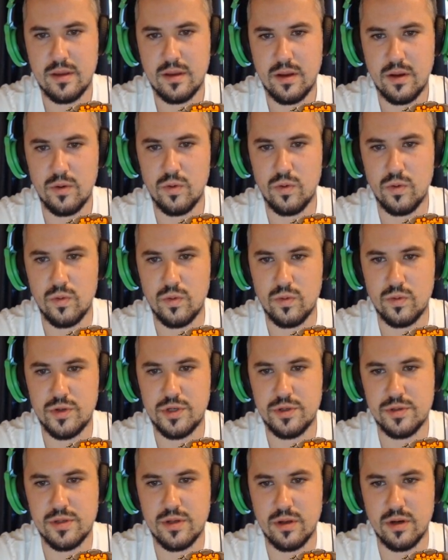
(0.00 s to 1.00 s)
Oh,
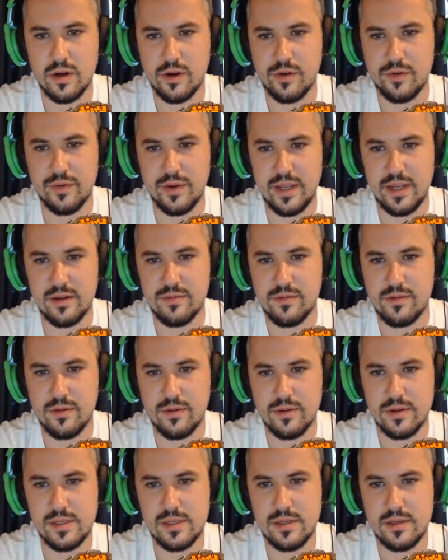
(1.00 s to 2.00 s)
choose color green, of
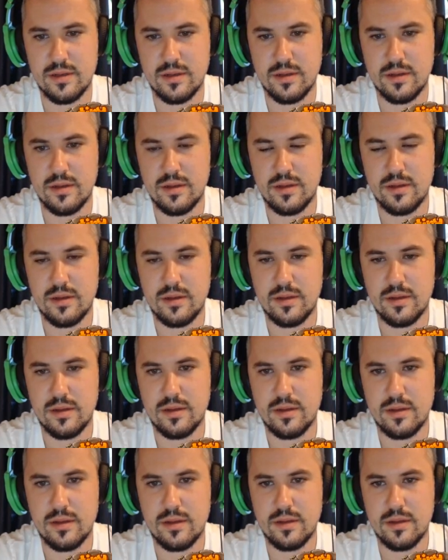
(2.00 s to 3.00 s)
course.
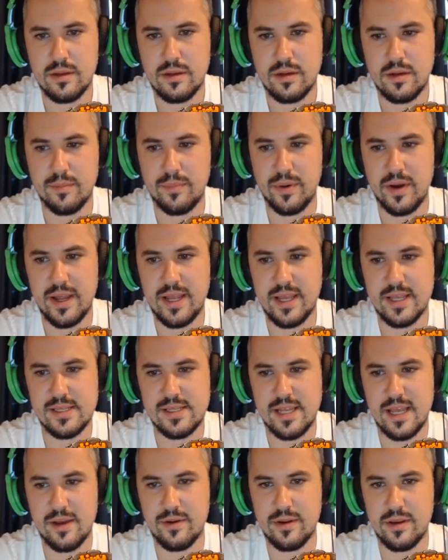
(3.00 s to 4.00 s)
Your bike is
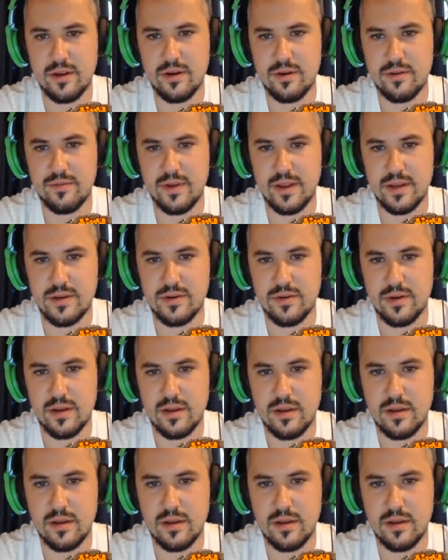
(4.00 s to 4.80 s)
now in your inventory.